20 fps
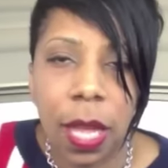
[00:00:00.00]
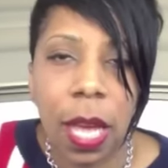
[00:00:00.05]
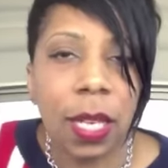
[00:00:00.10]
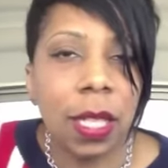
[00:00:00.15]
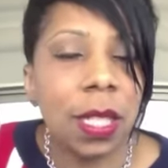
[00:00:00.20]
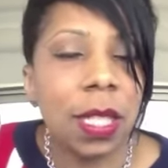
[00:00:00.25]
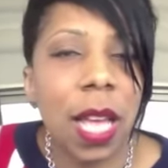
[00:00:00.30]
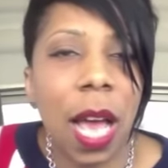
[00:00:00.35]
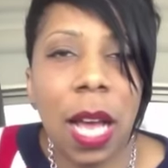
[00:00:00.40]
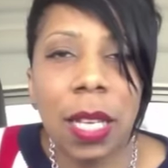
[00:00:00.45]
They
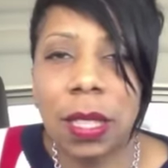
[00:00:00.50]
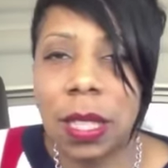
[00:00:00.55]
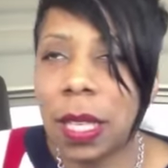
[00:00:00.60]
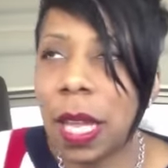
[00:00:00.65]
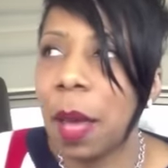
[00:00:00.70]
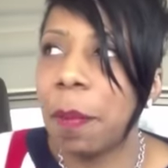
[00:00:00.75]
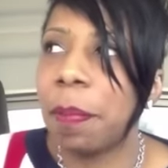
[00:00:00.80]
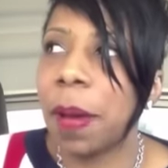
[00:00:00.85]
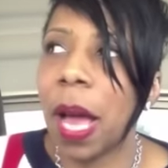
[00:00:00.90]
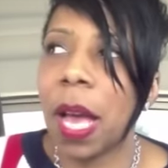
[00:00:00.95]
decide to
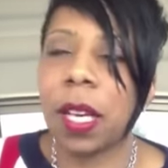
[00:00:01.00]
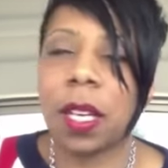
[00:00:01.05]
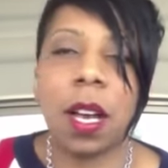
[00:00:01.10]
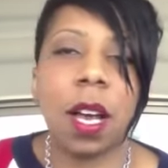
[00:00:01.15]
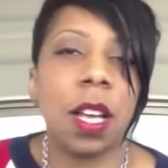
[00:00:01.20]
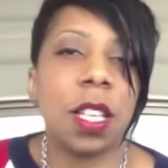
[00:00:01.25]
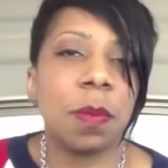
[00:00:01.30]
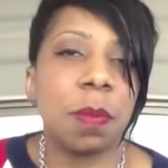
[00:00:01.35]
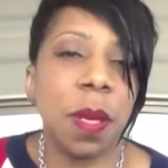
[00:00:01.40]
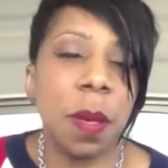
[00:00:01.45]
let
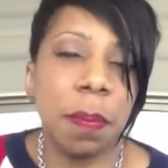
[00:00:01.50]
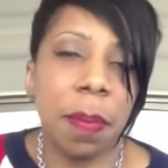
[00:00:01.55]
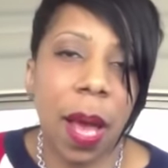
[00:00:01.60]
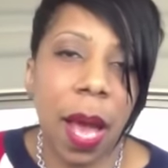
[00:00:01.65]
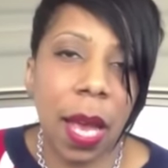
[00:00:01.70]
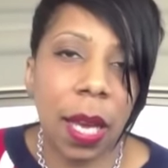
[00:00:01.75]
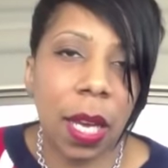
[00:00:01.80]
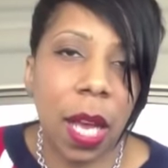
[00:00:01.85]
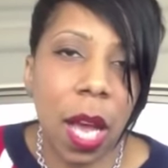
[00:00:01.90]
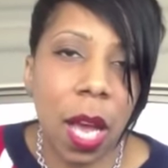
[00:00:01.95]
bygones be
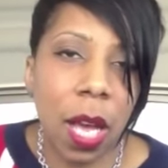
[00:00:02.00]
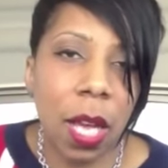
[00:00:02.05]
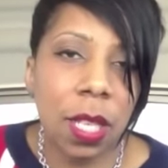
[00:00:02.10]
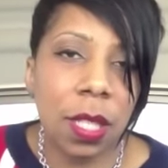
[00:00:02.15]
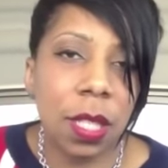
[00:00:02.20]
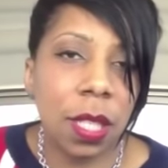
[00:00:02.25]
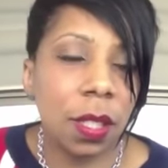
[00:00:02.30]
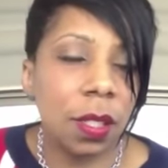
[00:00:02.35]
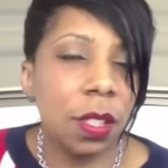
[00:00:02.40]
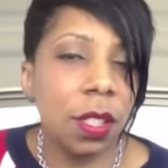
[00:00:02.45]

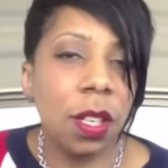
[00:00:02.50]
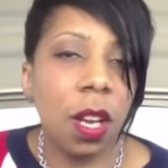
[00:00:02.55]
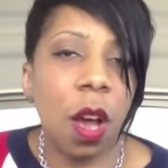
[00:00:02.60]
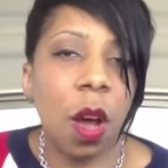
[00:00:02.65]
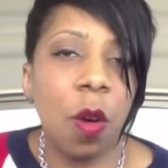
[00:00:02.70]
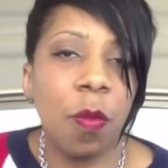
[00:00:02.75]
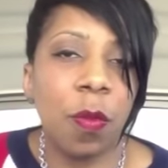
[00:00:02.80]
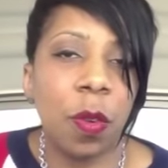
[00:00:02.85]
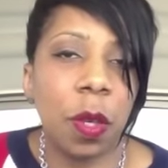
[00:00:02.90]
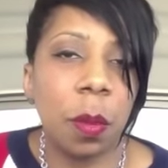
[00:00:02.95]
bygones, and, you
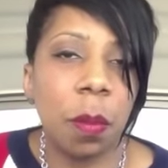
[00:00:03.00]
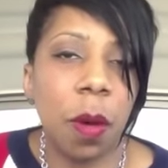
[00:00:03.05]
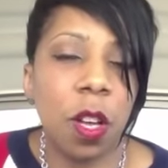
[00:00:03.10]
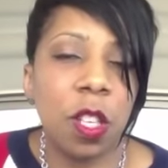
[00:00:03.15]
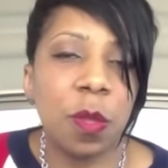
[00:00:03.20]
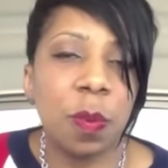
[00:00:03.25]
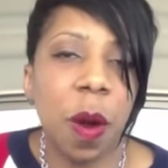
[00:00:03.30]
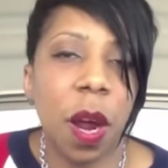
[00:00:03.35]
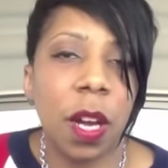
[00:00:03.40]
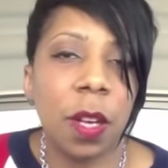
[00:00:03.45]
know, for the
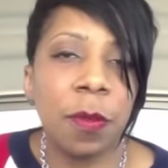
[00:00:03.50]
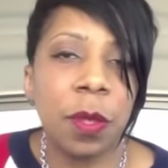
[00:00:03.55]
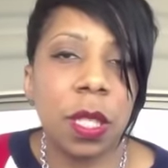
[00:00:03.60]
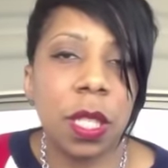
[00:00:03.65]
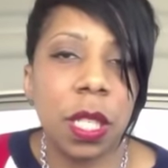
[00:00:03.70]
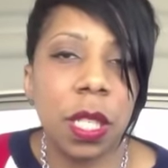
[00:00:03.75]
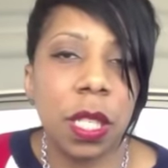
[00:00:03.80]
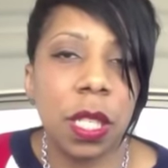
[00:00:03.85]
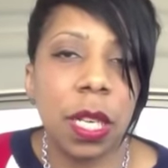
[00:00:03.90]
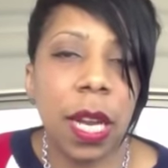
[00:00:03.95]
most part, it was
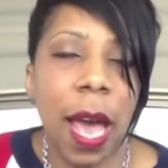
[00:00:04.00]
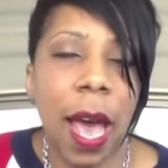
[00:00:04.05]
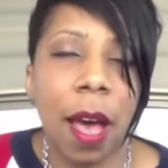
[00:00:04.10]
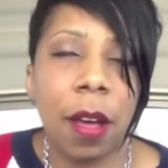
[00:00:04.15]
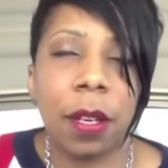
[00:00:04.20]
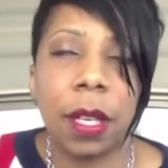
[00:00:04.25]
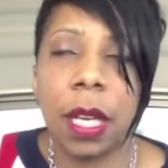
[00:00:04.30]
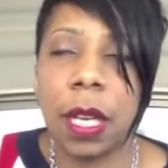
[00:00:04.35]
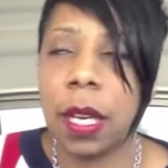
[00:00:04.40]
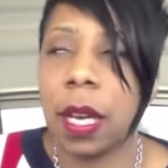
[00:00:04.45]
a good
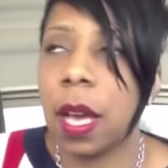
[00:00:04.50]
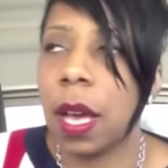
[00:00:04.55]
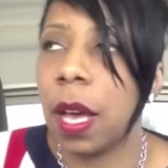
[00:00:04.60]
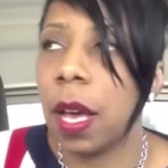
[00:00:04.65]
outing.